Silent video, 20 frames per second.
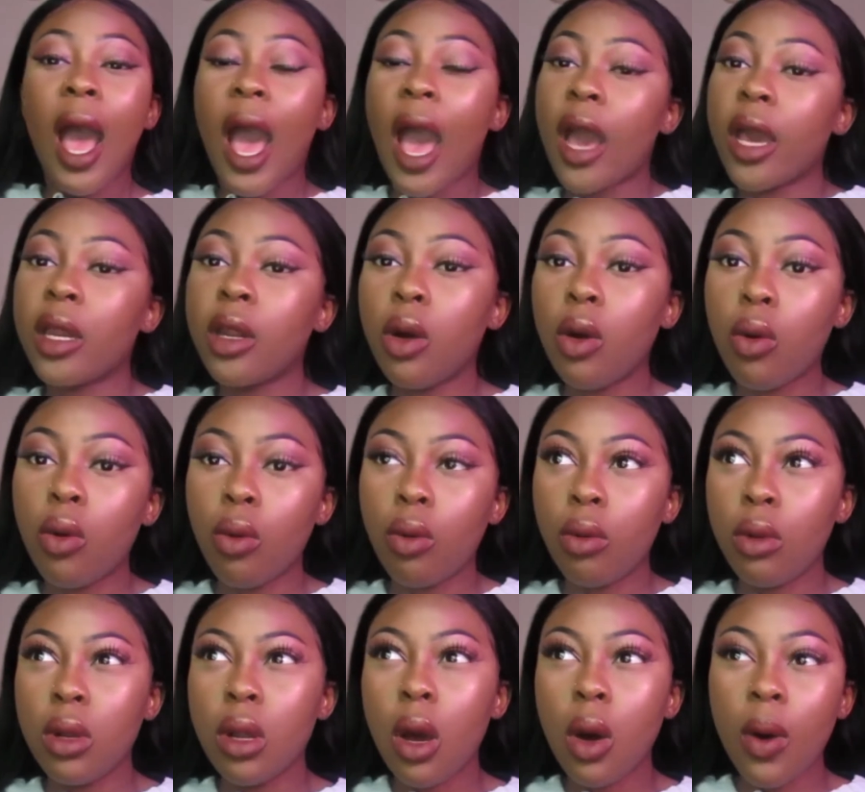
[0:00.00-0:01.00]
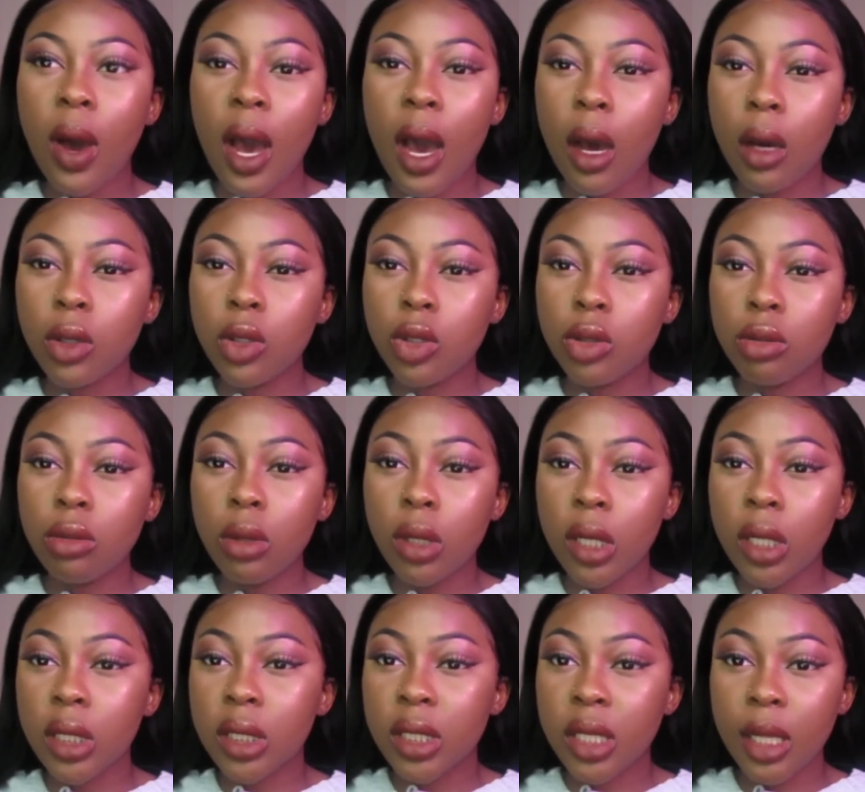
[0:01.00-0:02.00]
I don't know how true
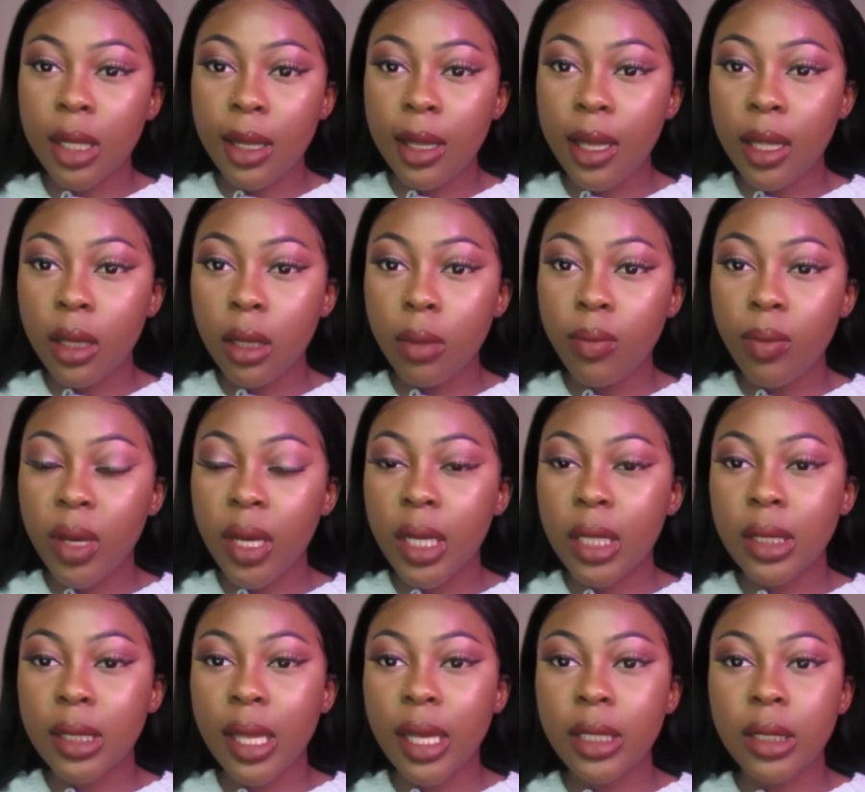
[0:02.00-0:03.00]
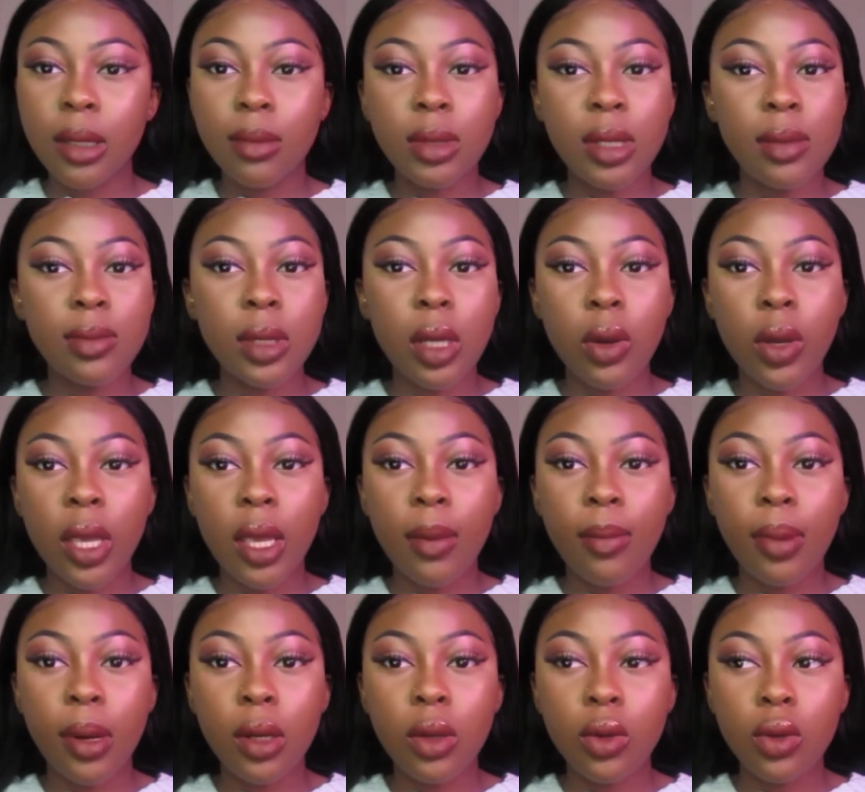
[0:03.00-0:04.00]
it is to length, because like sometimes I'll
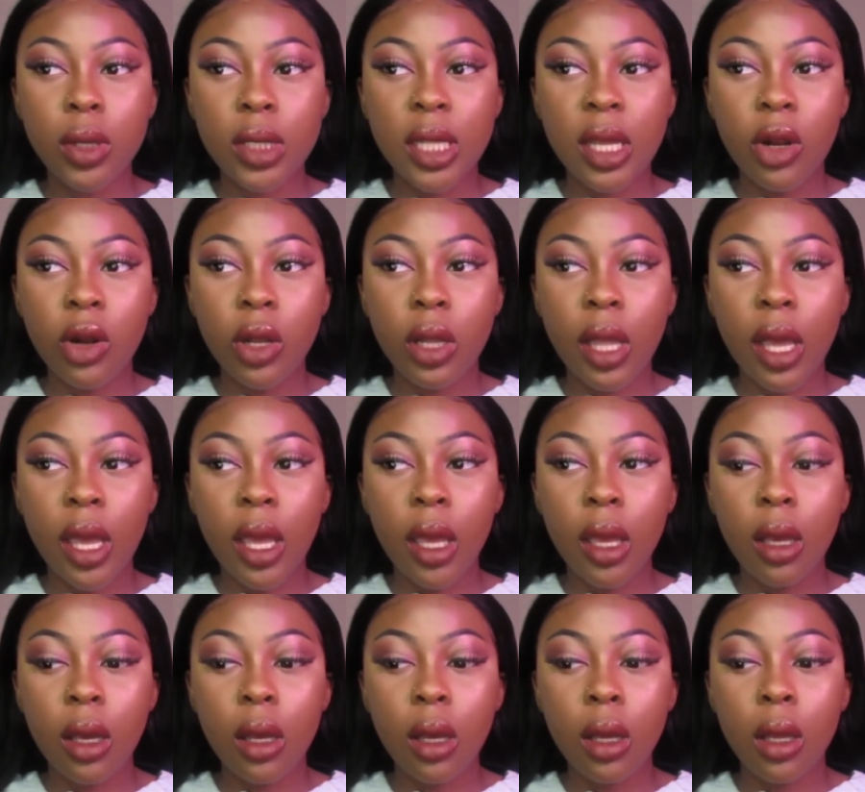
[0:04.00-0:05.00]
get bundles that are like